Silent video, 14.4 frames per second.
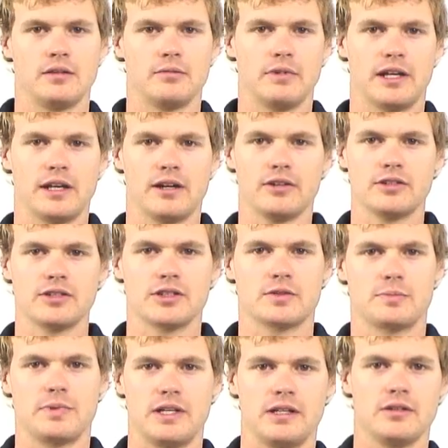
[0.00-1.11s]
We cannot
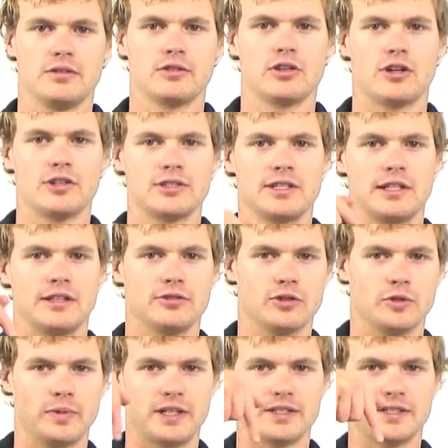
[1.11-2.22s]
just be constantly
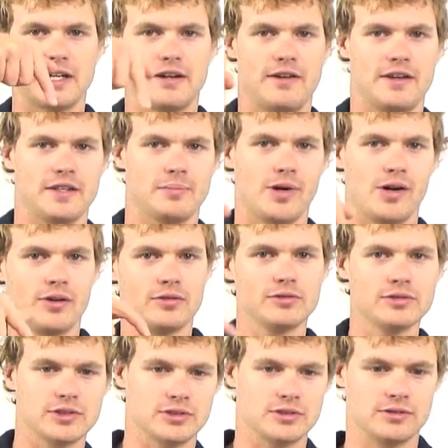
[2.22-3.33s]
orbiting, say, around the
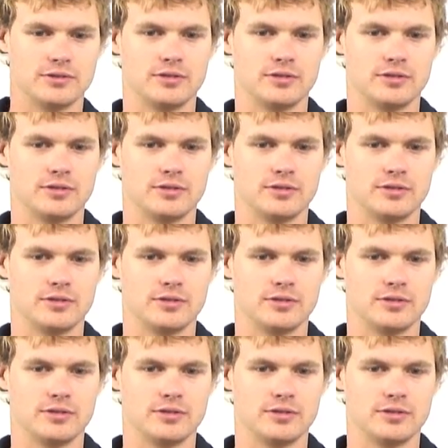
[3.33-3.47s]
poles